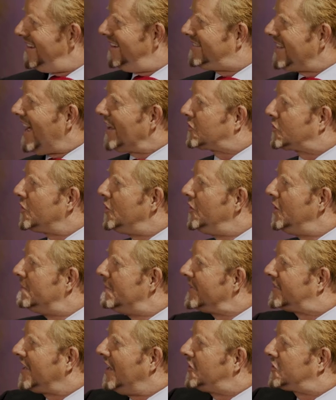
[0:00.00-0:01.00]
Is that you you've
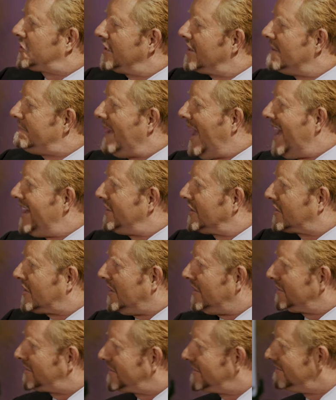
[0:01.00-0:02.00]
been teaching the band to
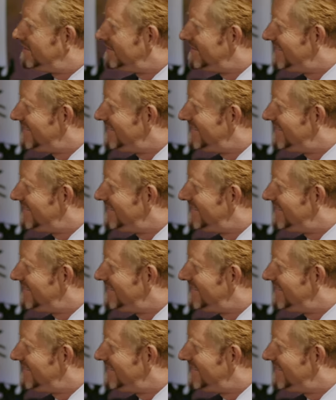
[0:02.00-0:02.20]
curse?